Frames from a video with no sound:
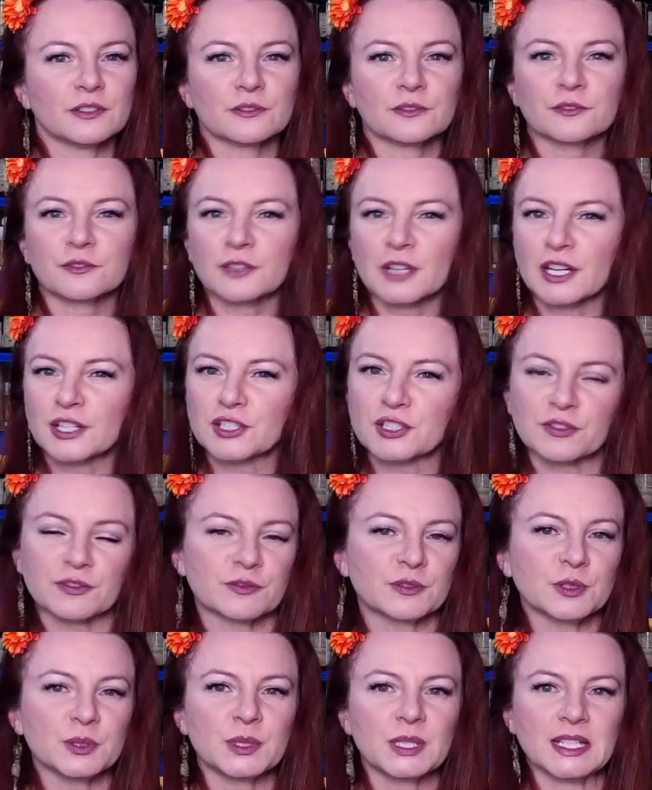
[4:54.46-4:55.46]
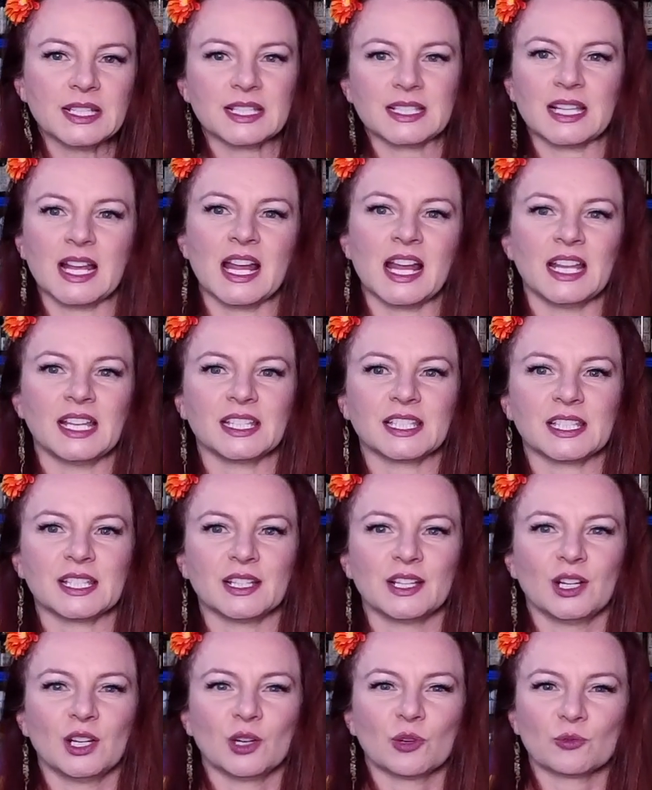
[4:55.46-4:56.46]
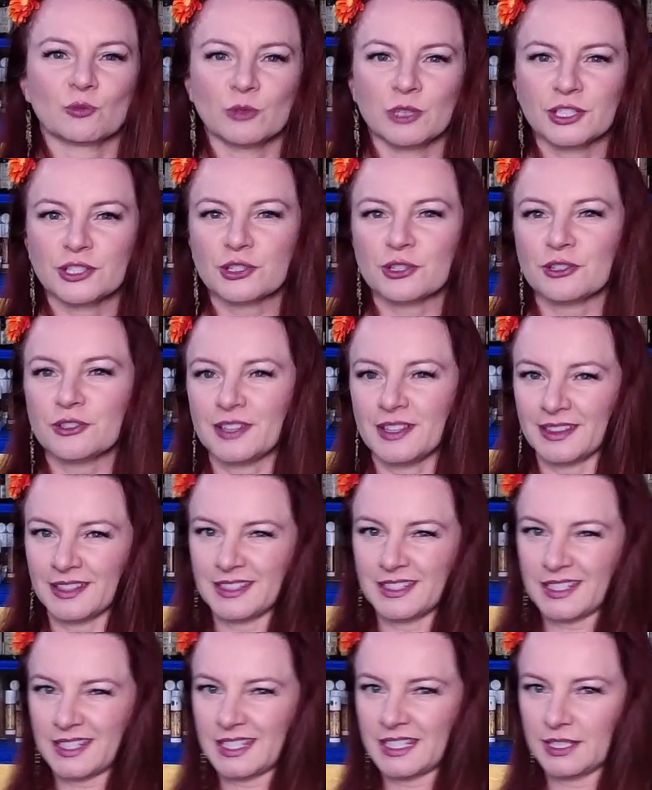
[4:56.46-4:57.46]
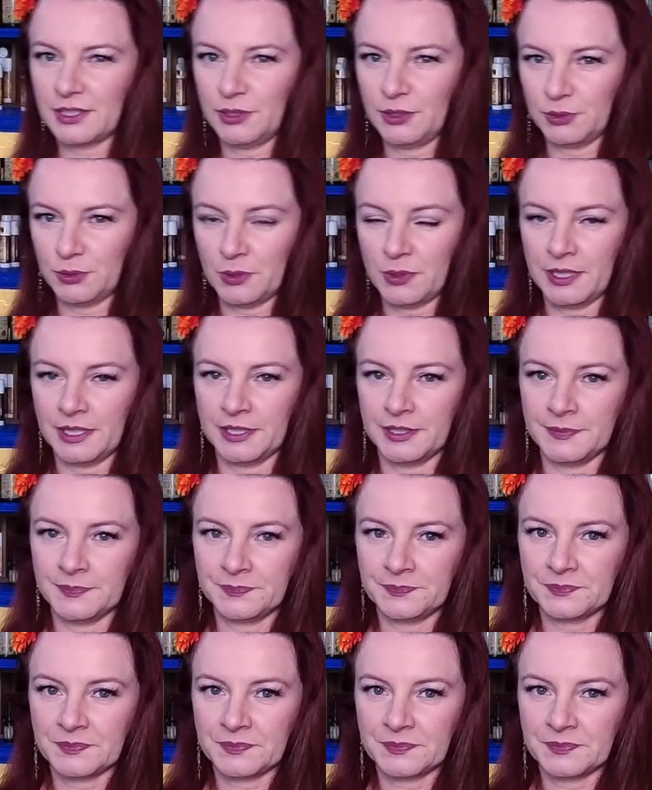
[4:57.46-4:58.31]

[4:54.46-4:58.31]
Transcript: fresh, fruity scent, richer than the distilled oil.